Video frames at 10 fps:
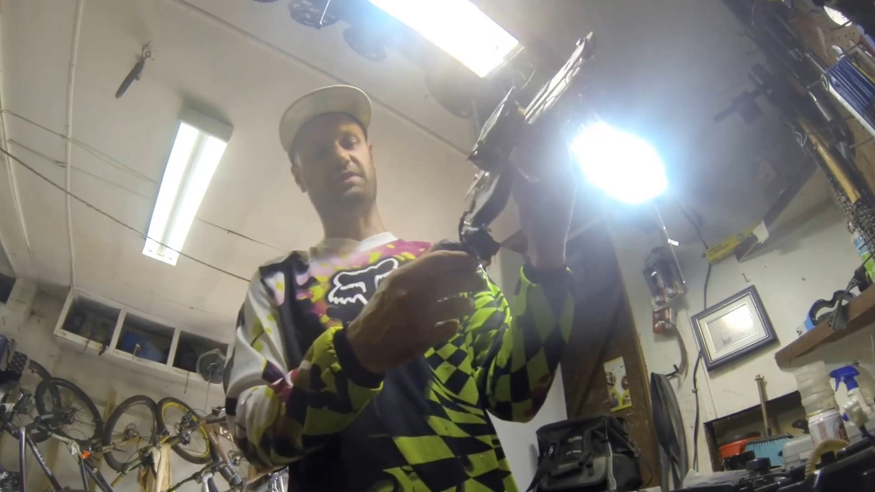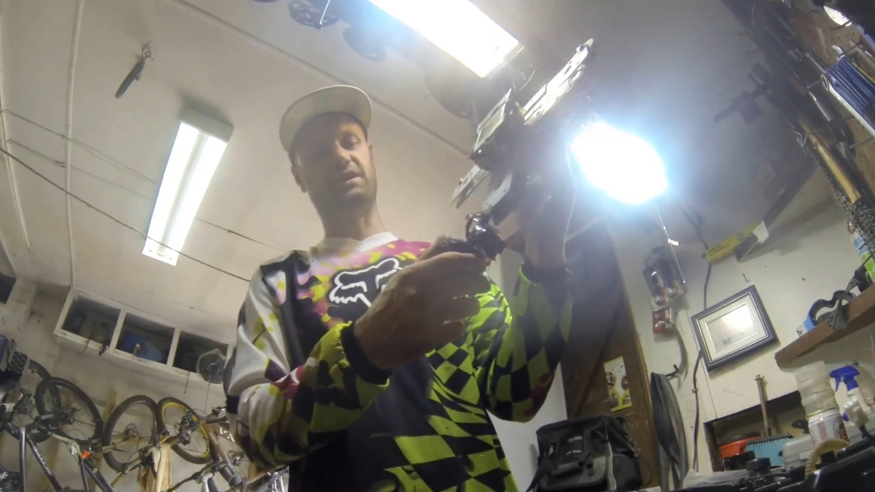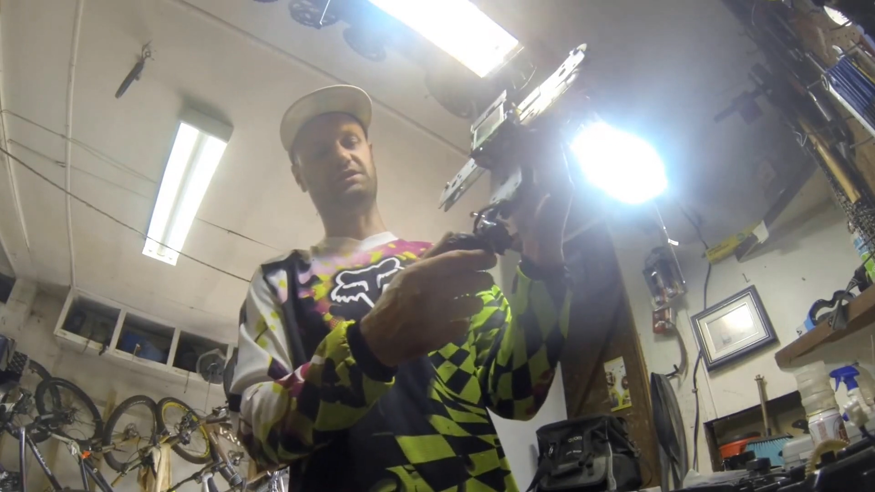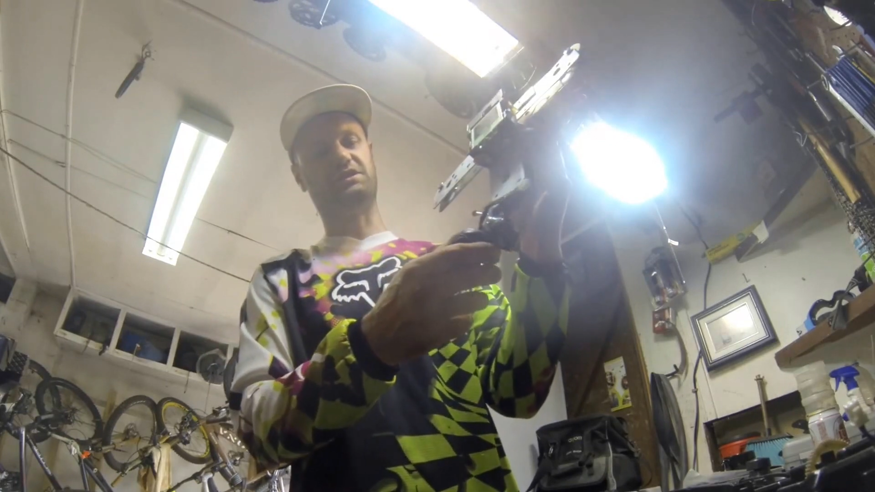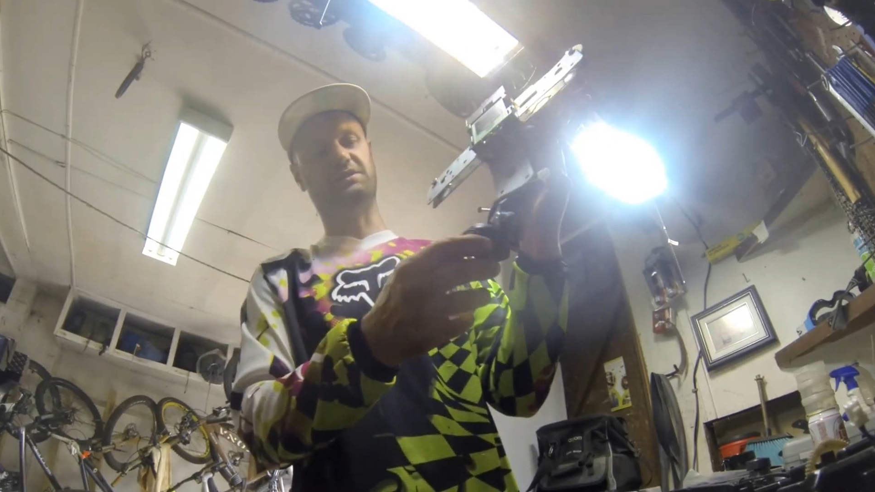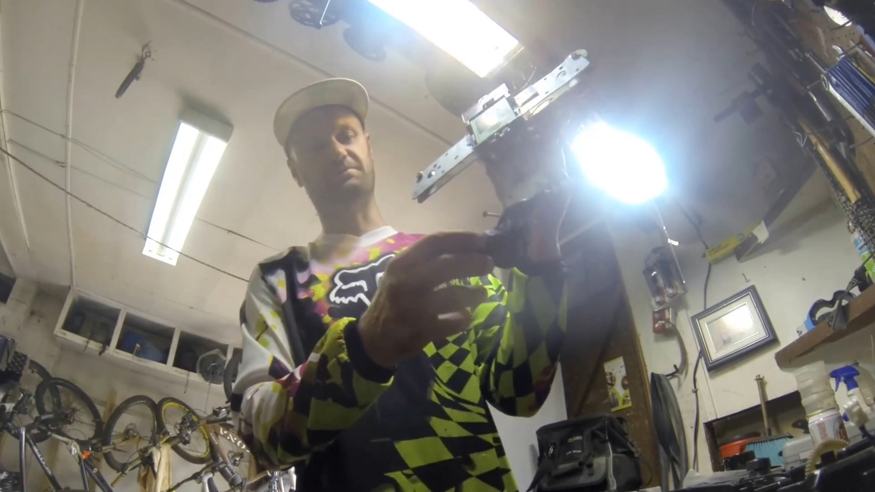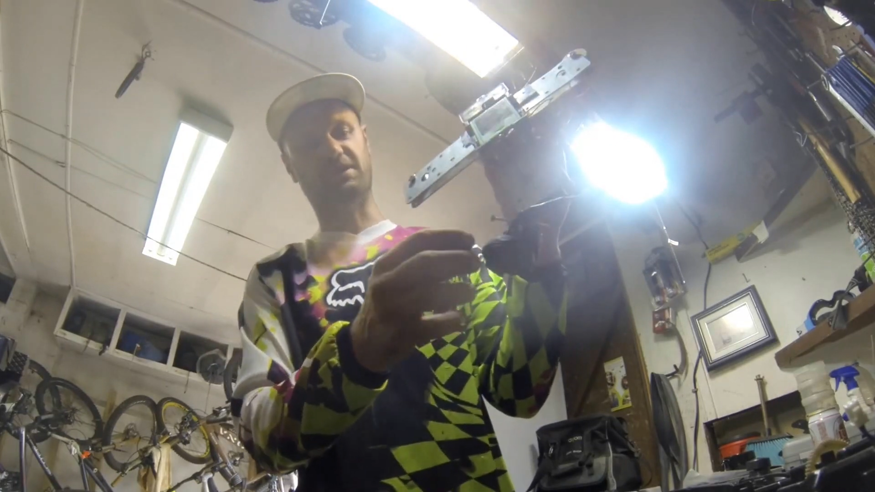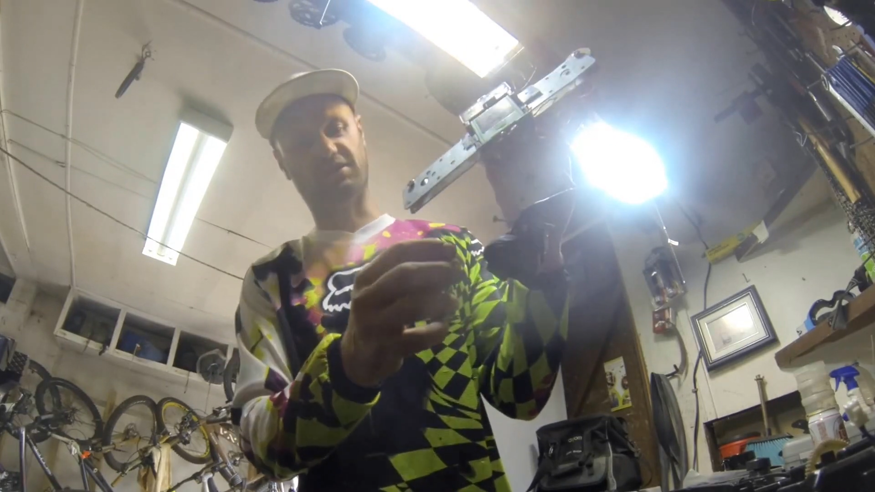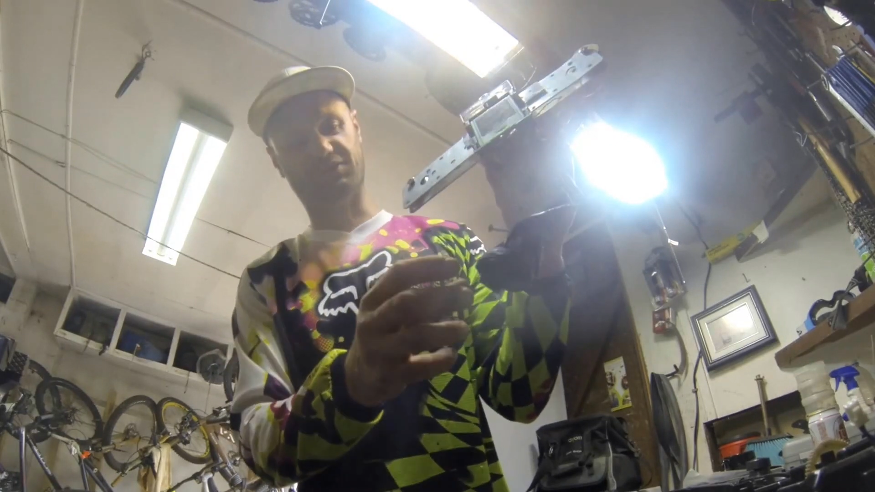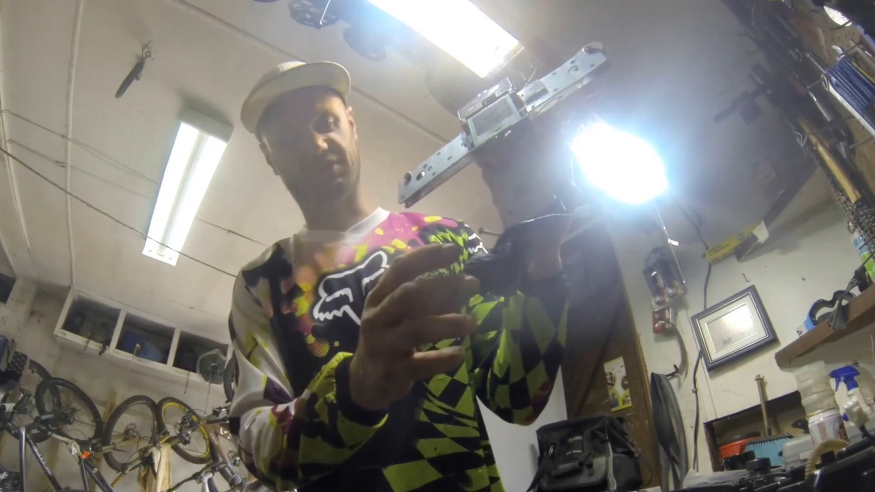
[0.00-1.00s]
pendulum
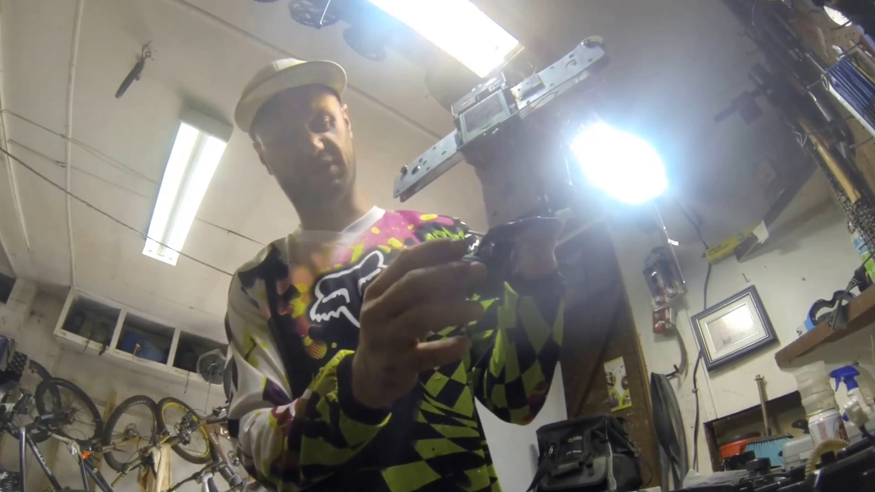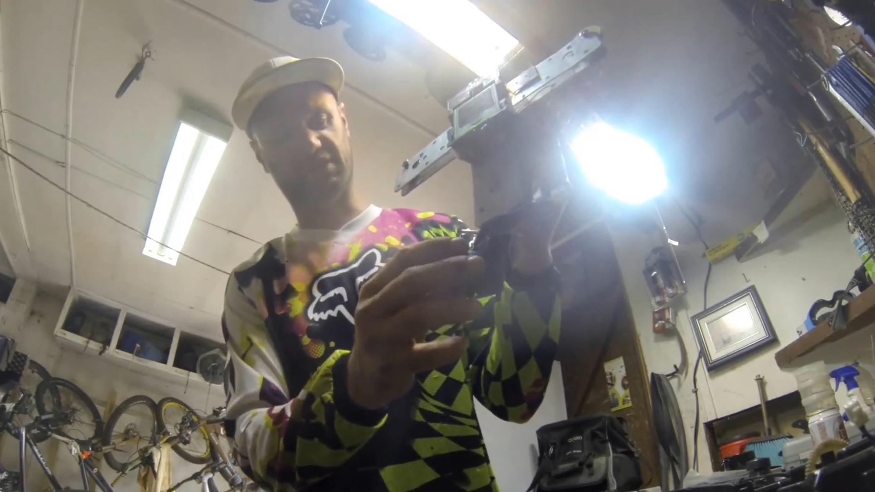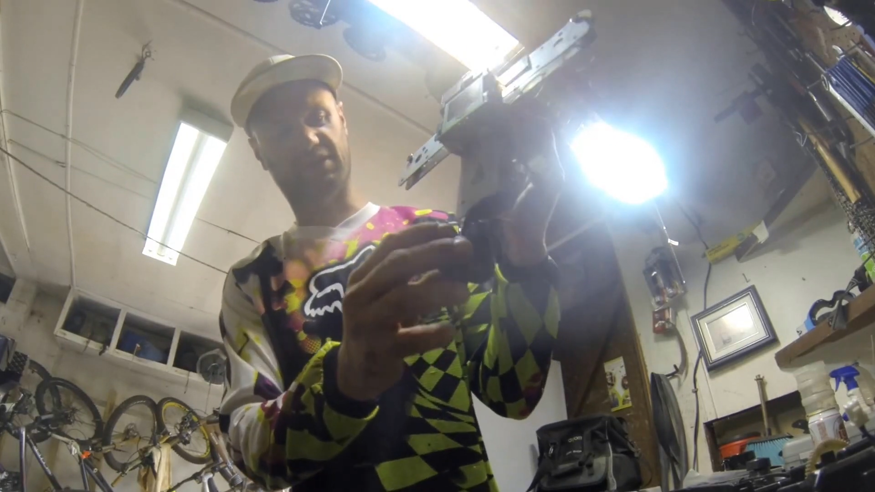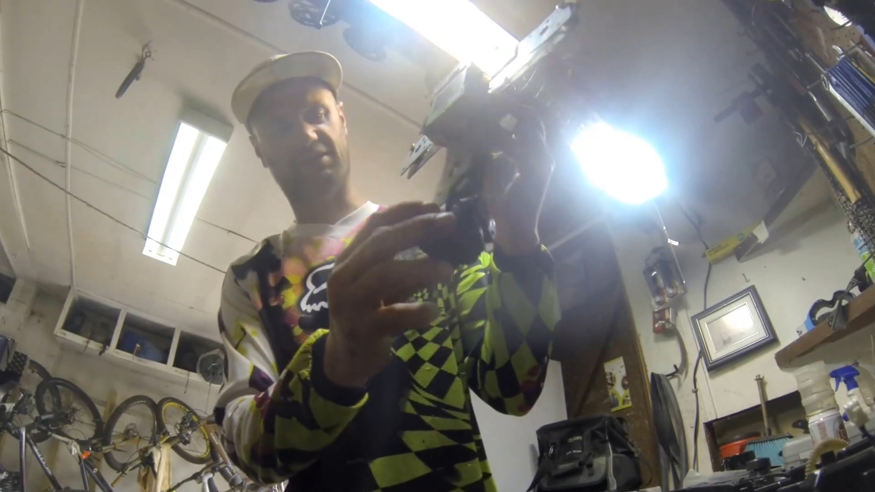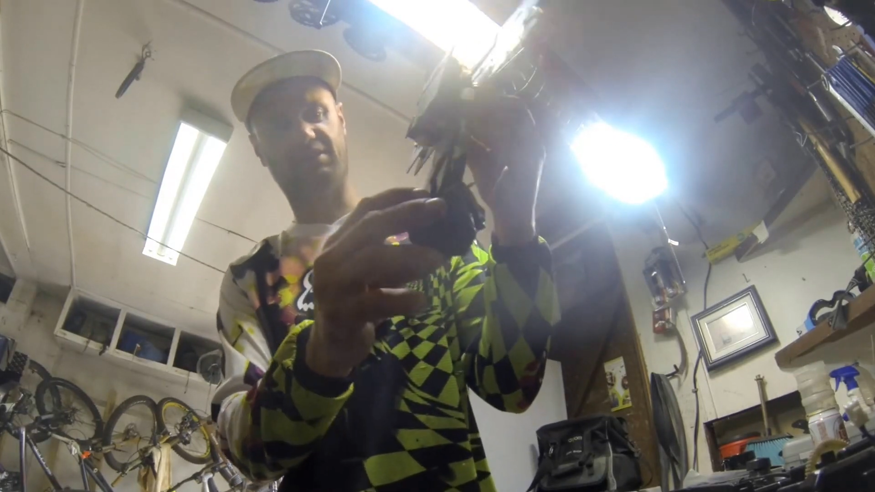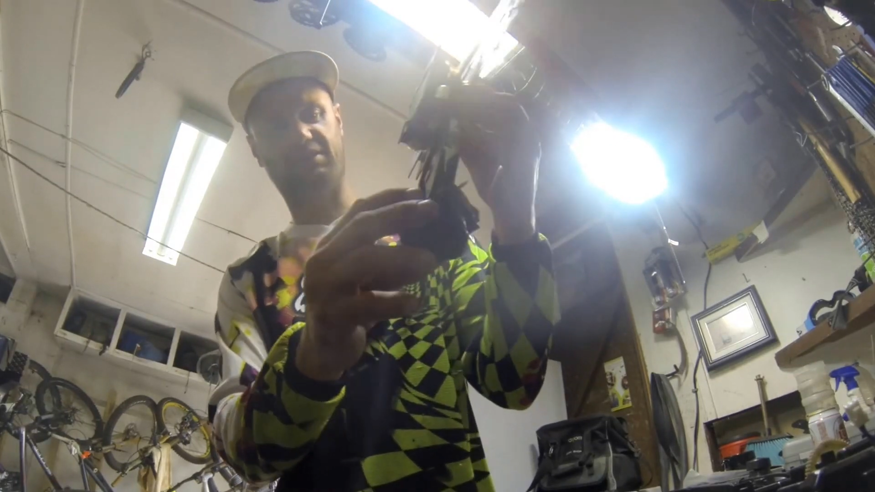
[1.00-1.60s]
mounted